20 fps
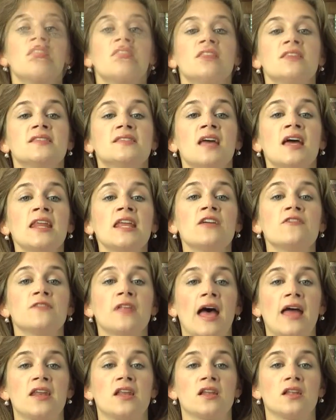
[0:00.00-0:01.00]
The study of
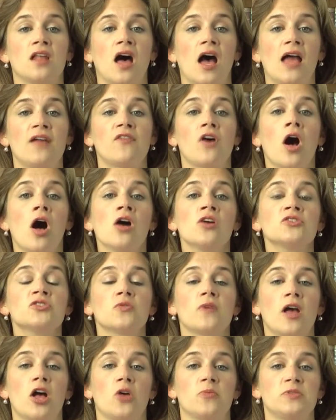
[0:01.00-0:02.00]
Latin Alive
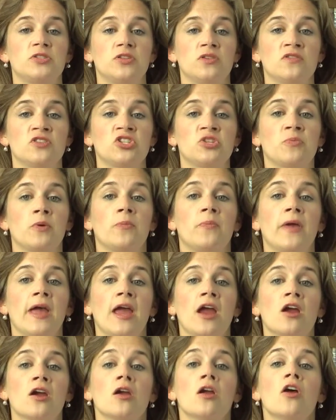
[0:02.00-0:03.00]
also helps students to
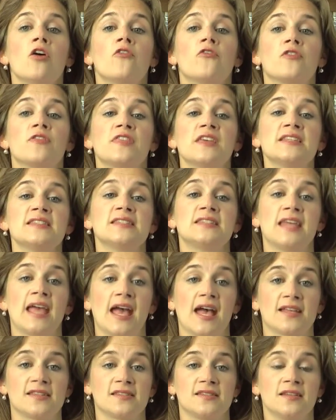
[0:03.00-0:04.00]
prepare for this
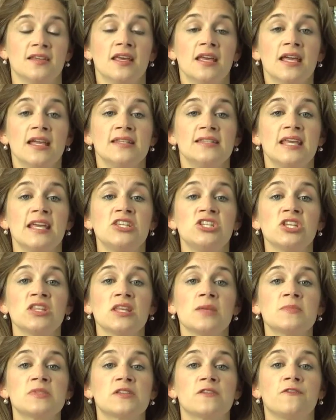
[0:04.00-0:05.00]
test, teaching
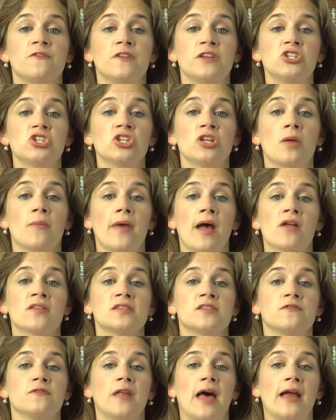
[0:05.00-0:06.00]
them sufficient
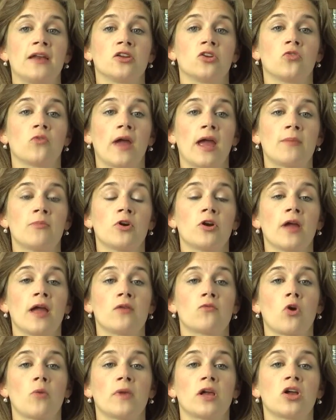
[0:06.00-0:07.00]
amounts of Latin grammar
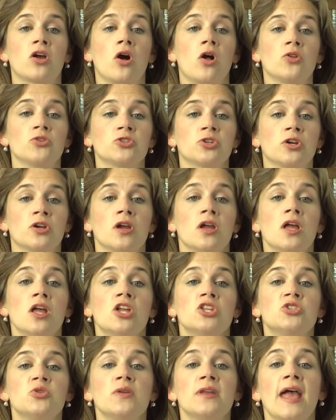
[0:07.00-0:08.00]
and Roman culture
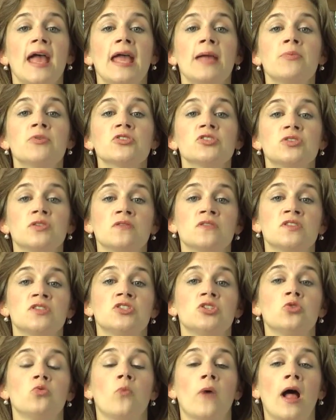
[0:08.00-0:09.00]
to enable students to
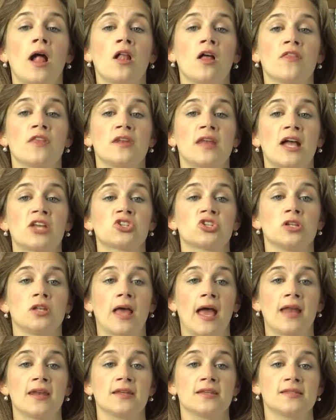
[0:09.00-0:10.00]
do well on the National
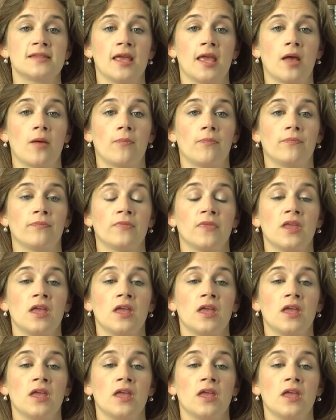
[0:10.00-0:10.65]
Latin Exam.